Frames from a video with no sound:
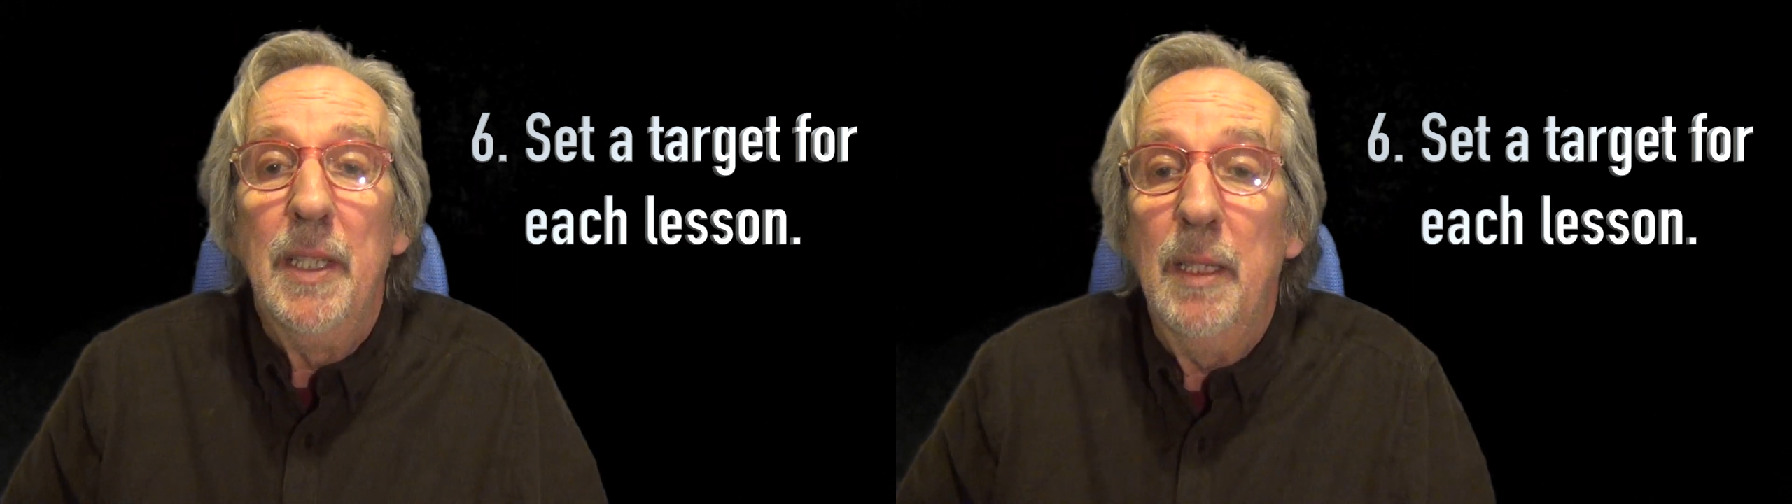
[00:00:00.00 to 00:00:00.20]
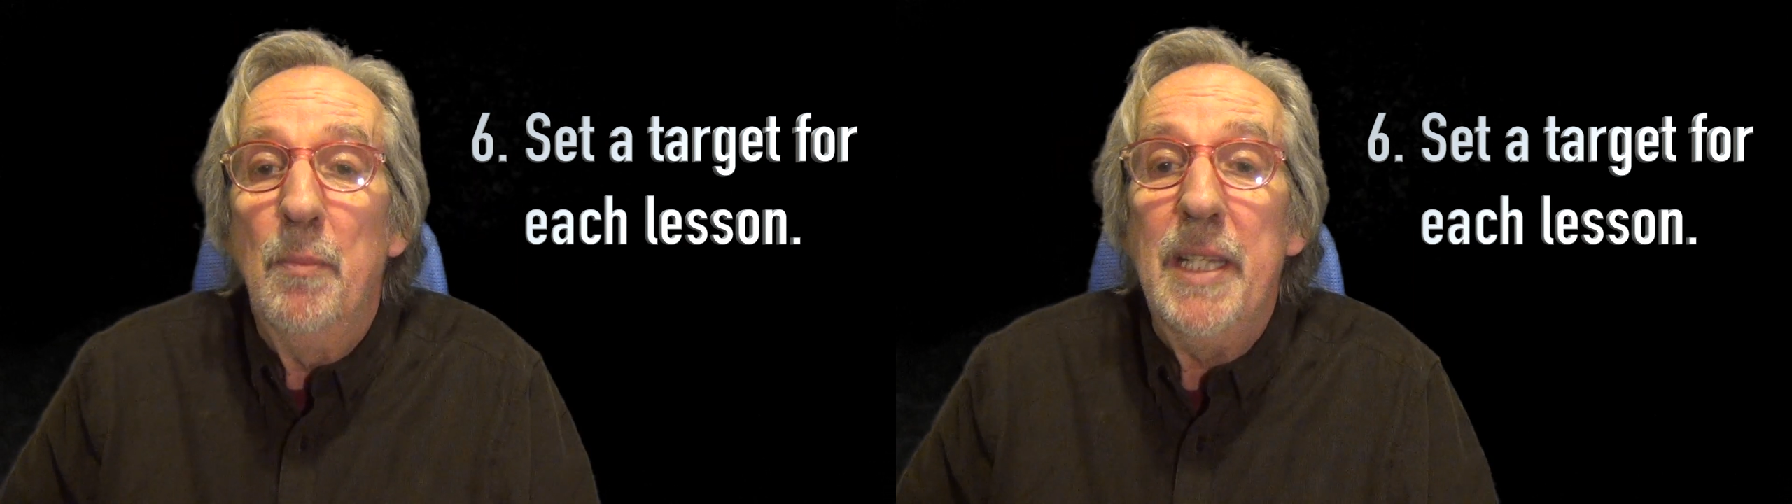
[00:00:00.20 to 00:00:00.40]

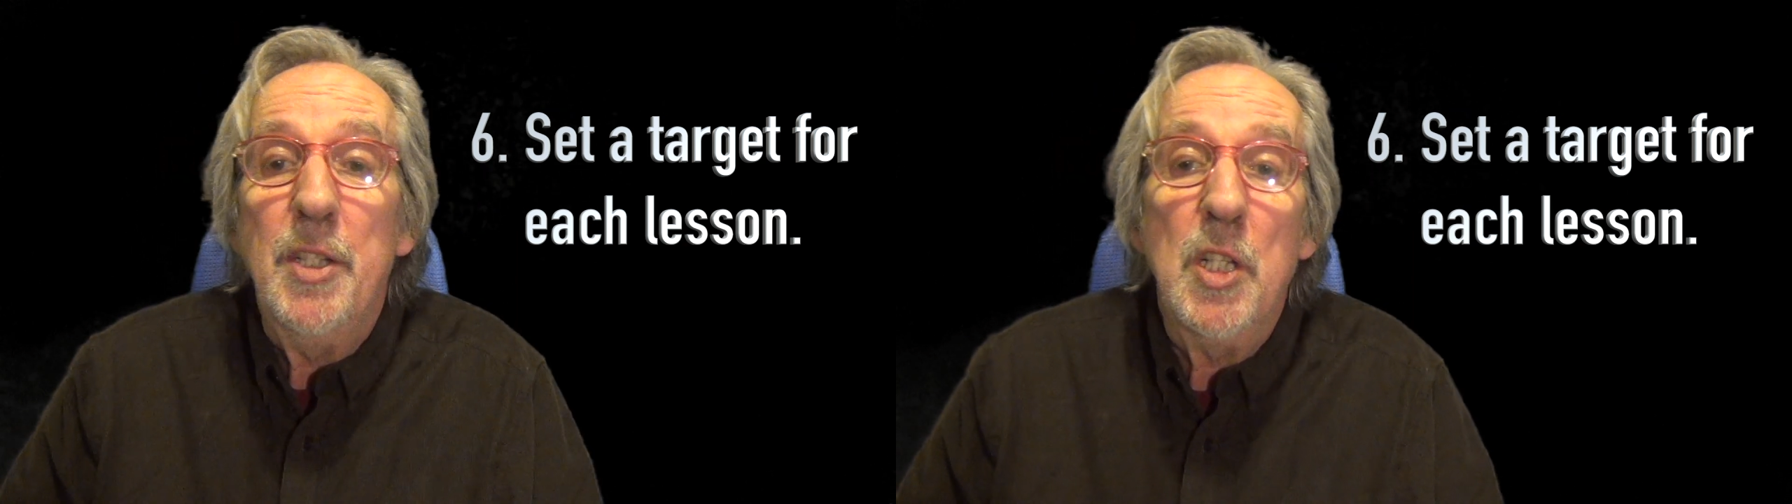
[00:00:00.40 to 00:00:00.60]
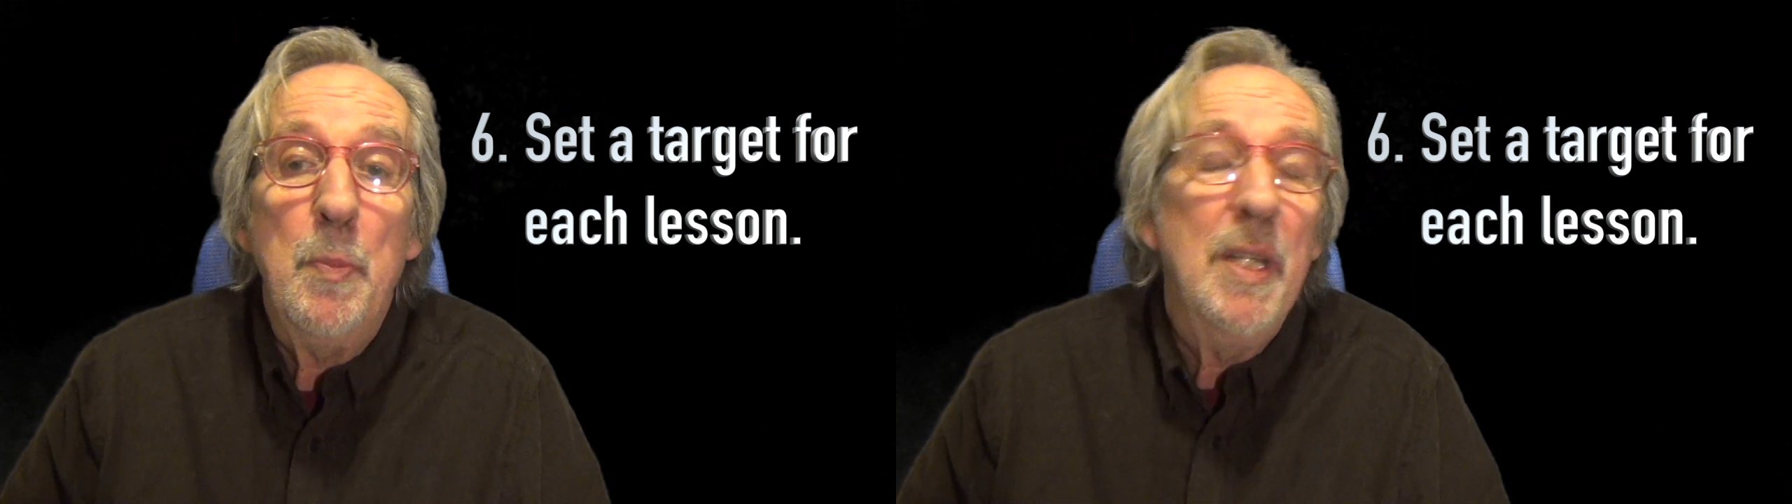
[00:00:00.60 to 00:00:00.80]
It may
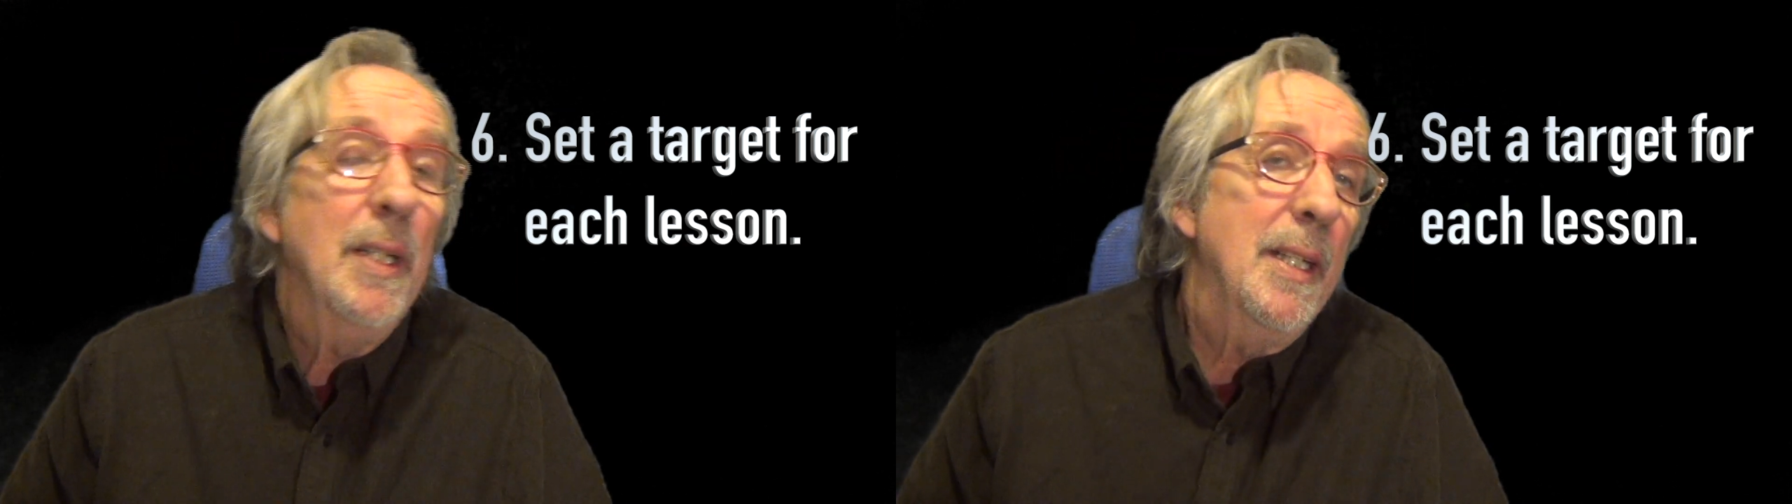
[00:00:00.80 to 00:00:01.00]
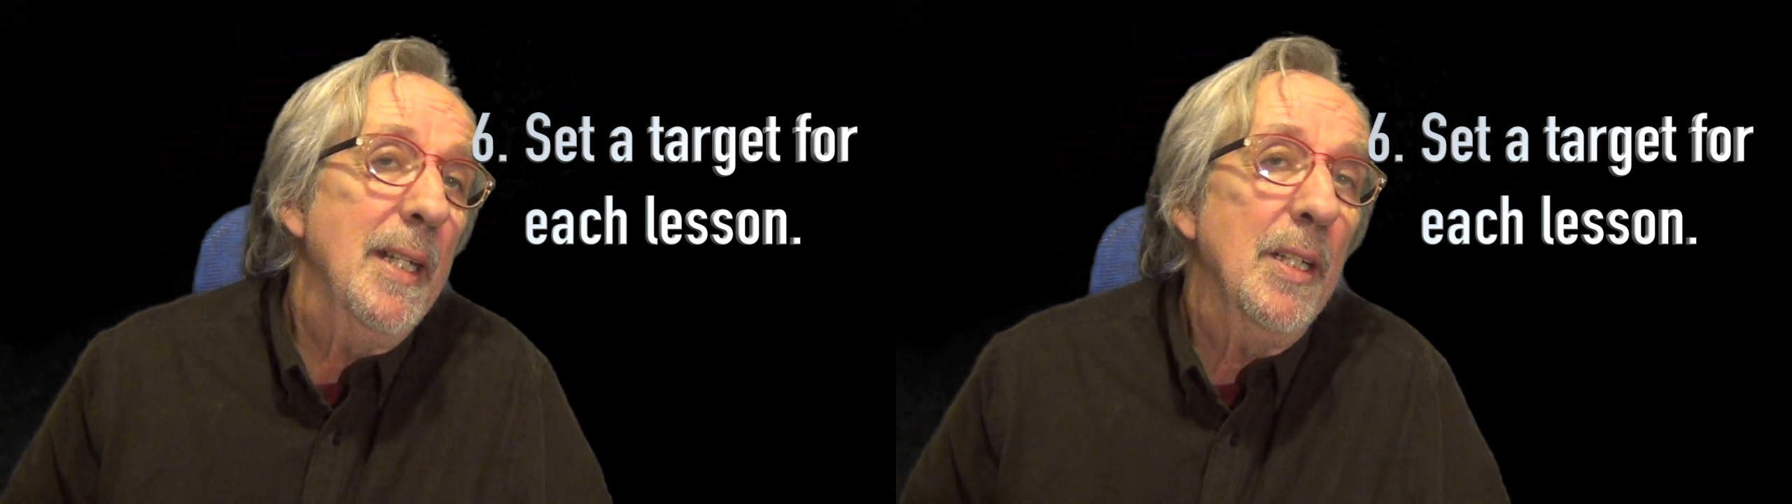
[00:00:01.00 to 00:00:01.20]
just be a
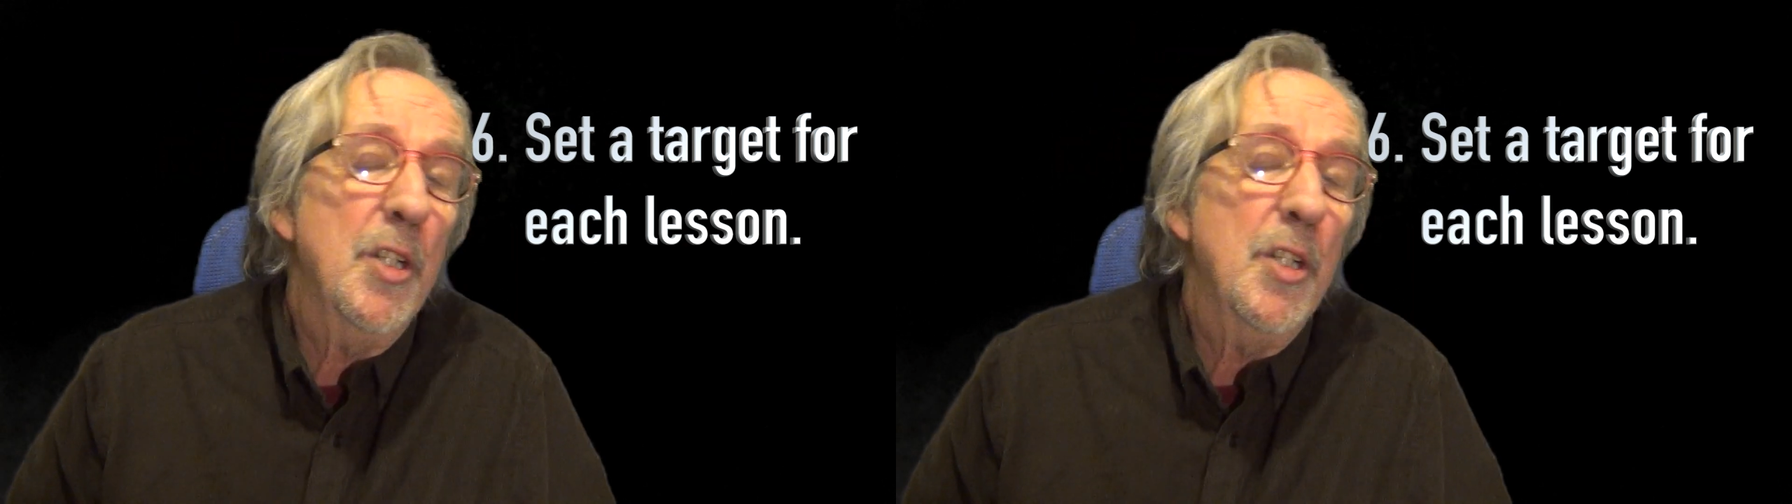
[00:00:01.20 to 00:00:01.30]
gear